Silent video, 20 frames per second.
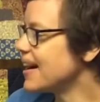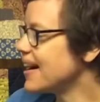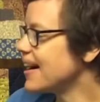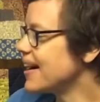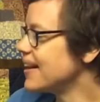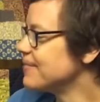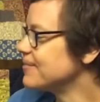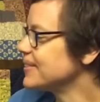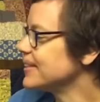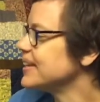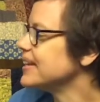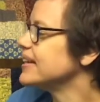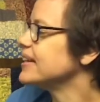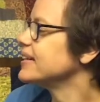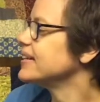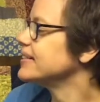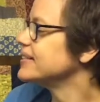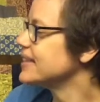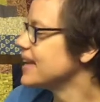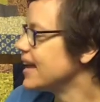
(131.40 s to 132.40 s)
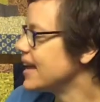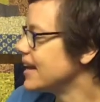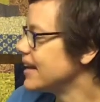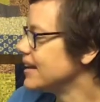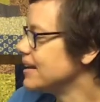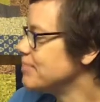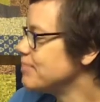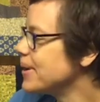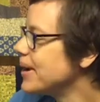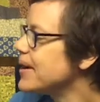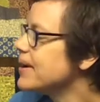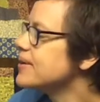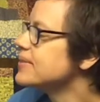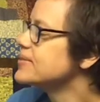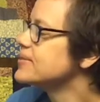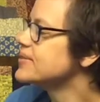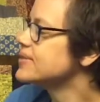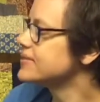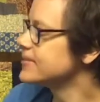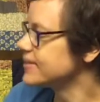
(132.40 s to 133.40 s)
Five little teddy
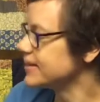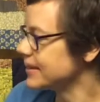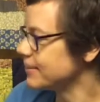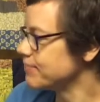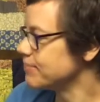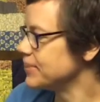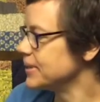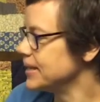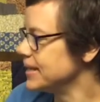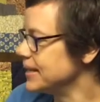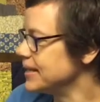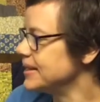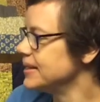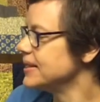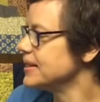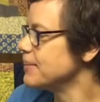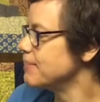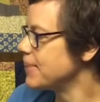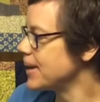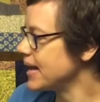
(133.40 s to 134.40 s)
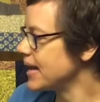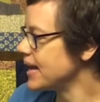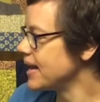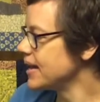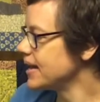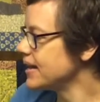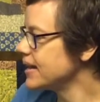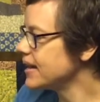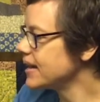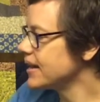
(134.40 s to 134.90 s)
bears sleeping in the bed,